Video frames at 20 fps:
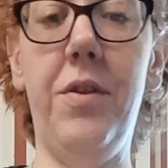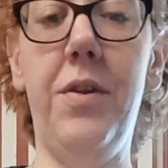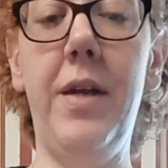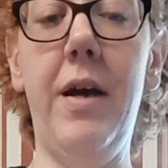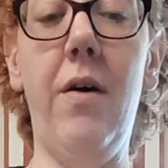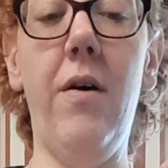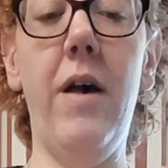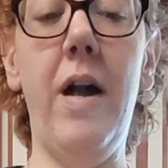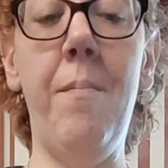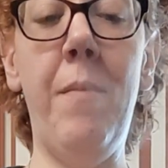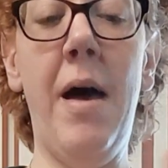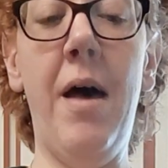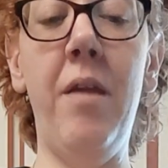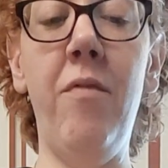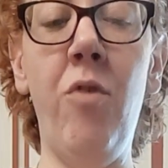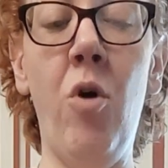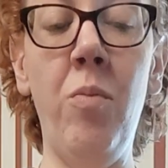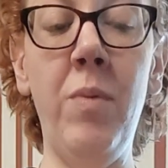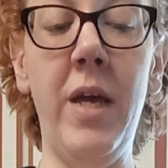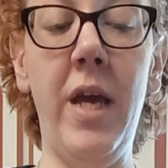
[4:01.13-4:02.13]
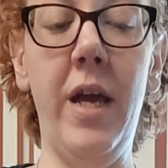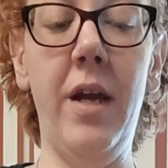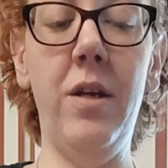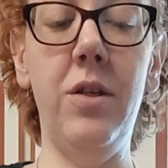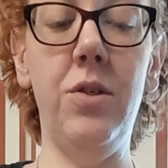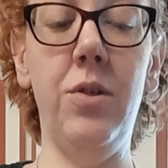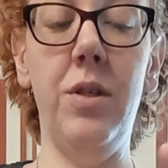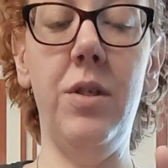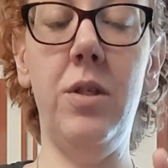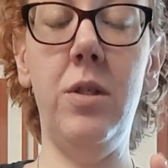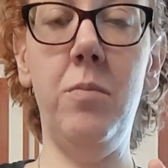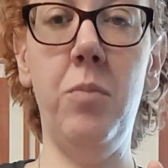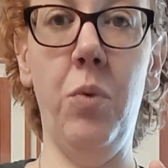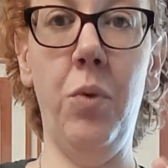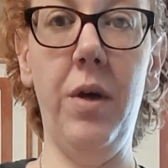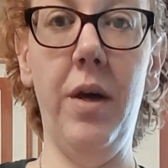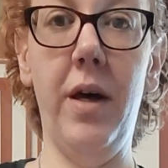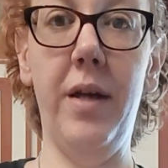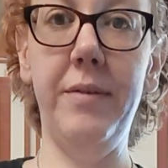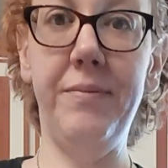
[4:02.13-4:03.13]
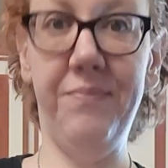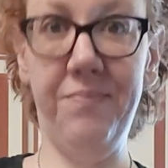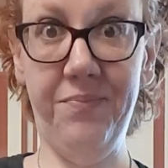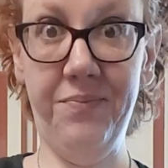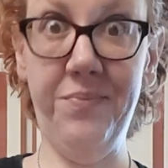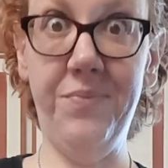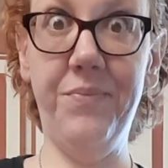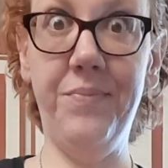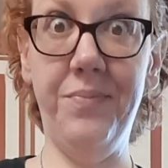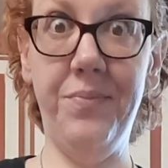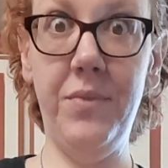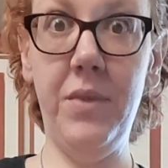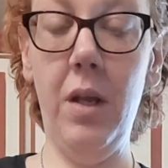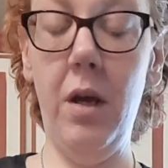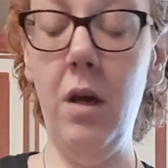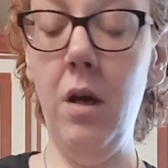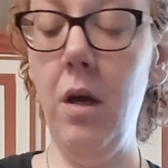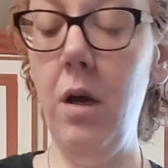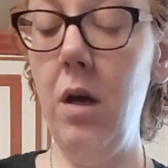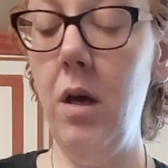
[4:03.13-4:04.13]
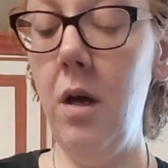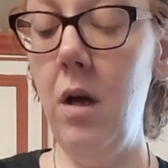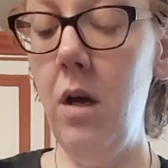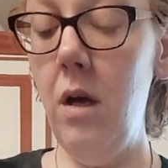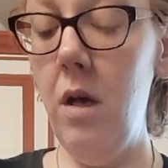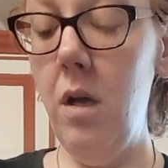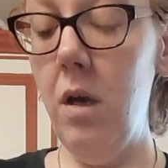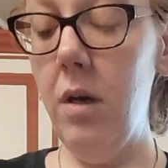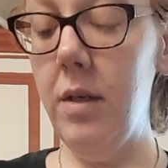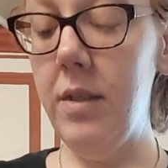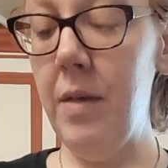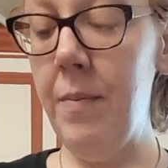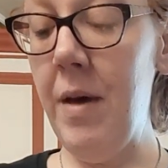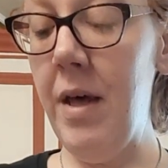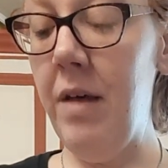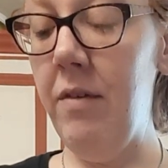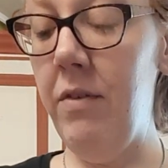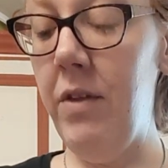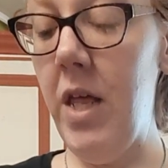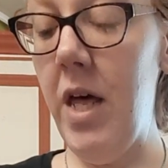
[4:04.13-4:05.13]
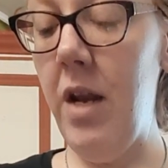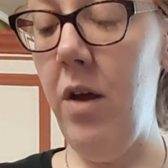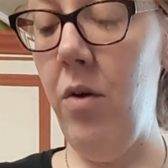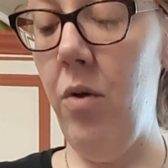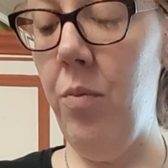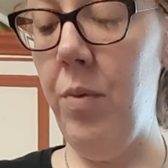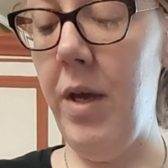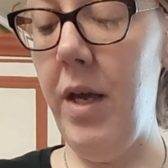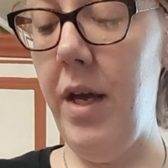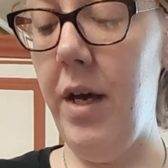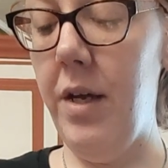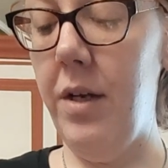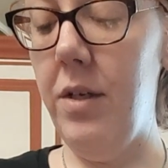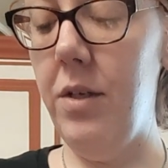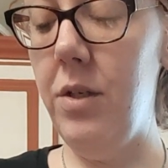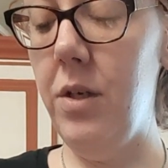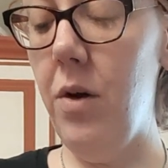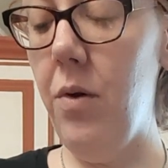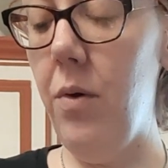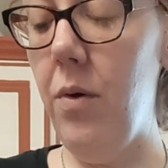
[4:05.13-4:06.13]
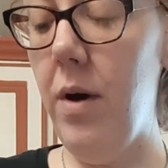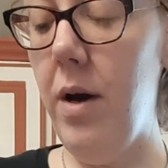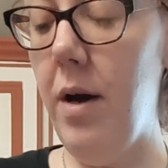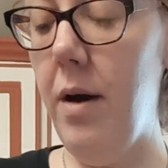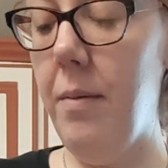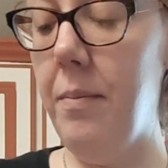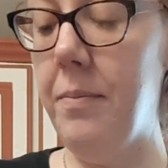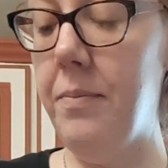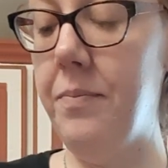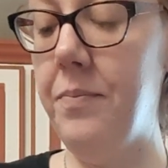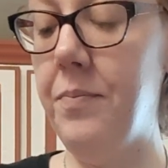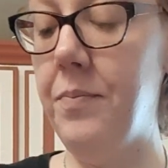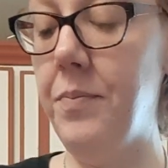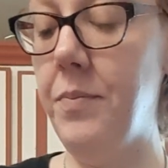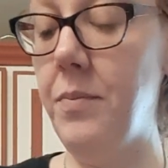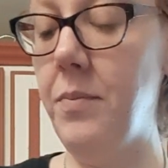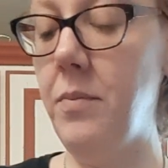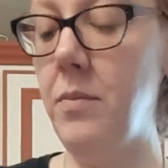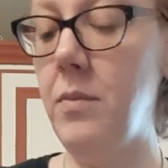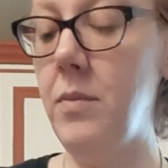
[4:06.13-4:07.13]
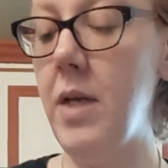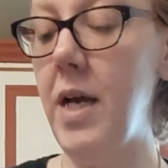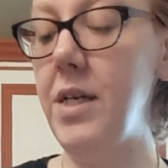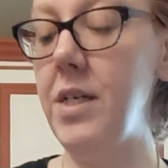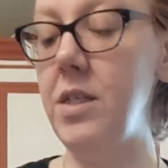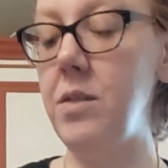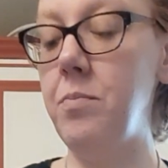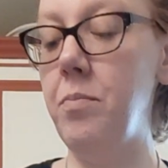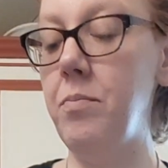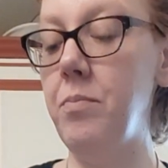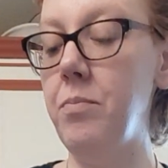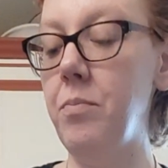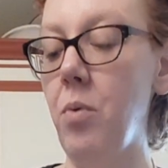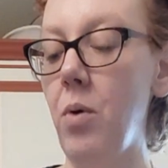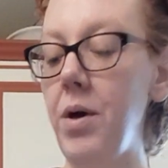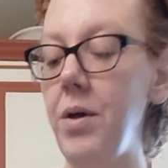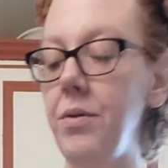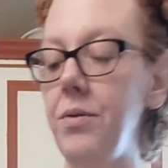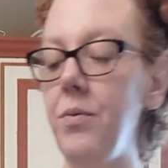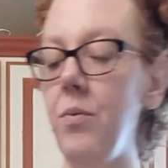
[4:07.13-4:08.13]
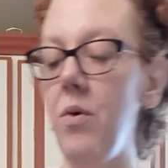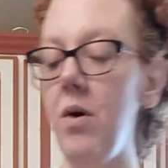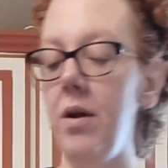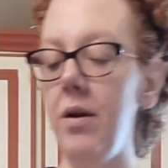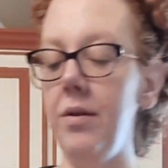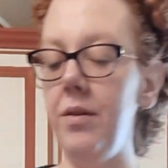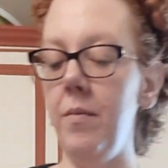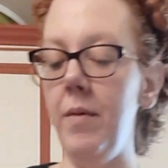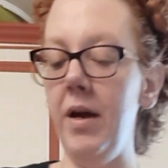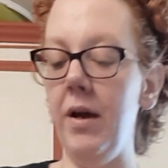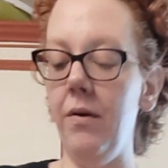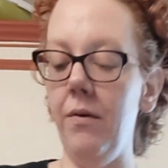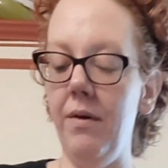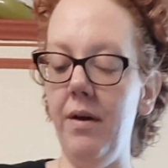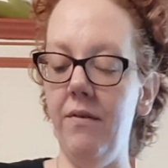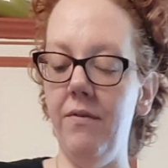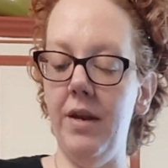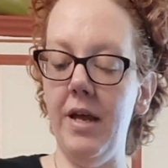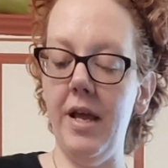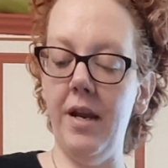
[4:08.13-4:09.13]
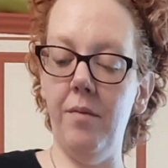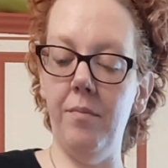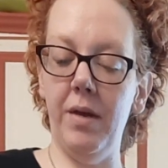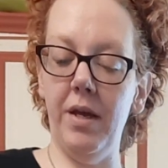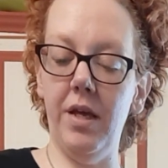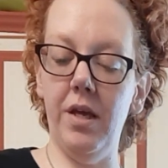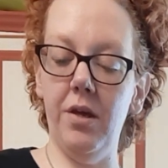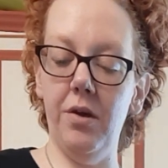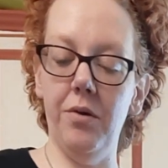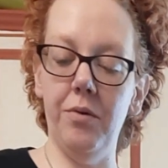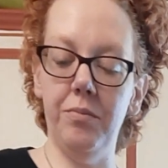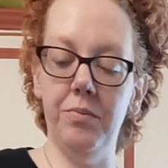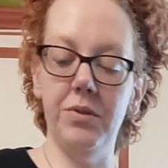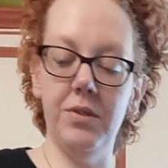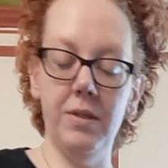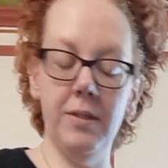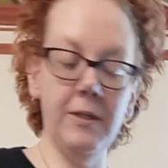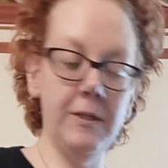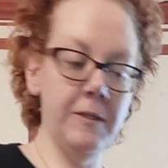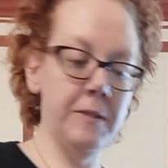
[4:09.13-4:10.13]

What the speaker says: Now, I'm out of home canned, so this is bouillon. Because I'm out of a lot of home canned. So, I just boiled the water in the microwave and added my cubes.